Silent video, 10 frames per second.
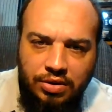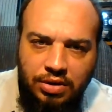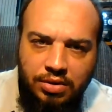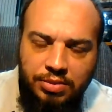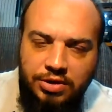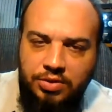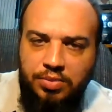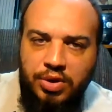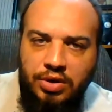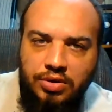Let me
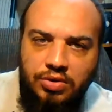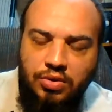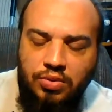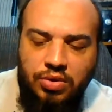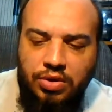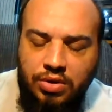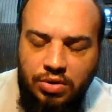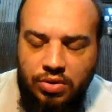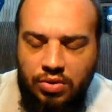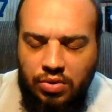speak to
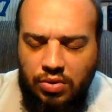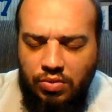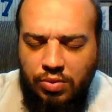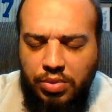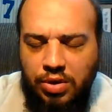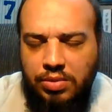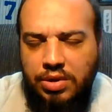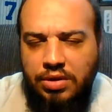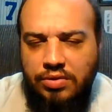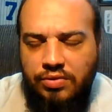the
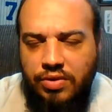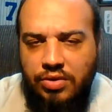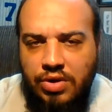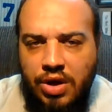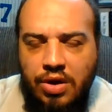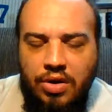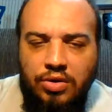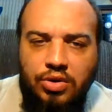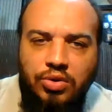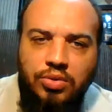Republicans first.
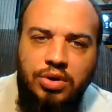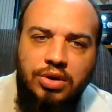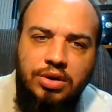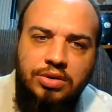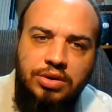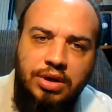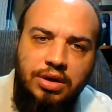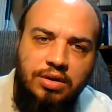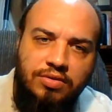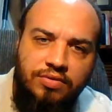Do you
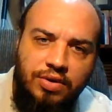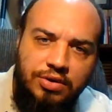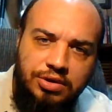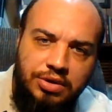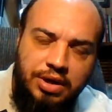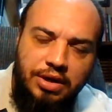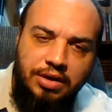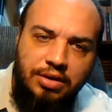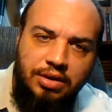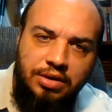understand the first
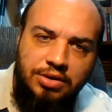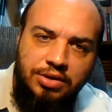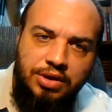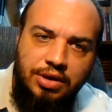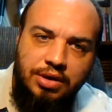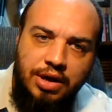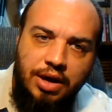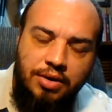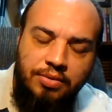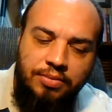state that shut
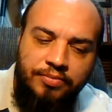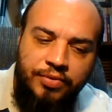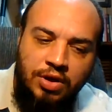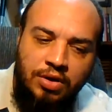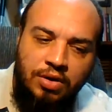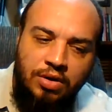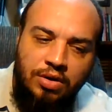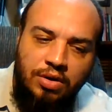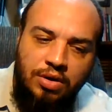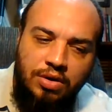down
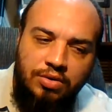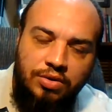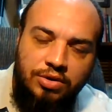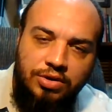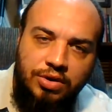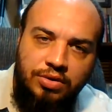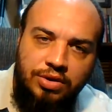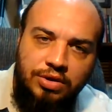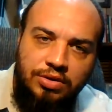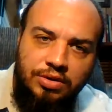the
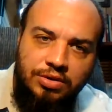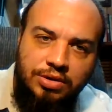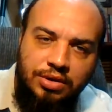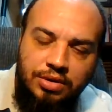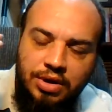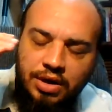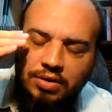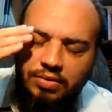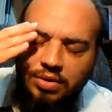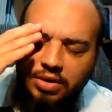churches and shut
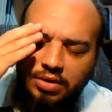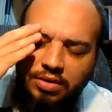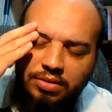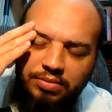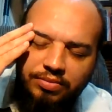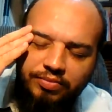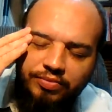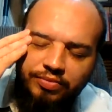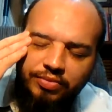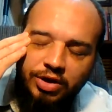down um,
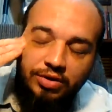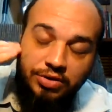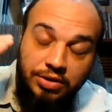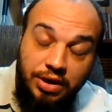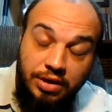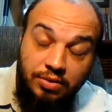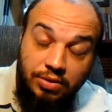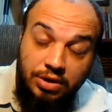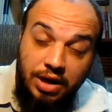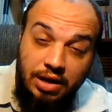their state
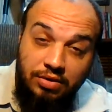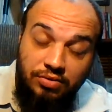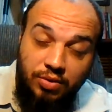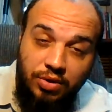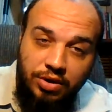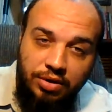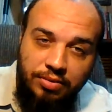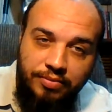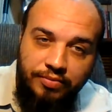was California?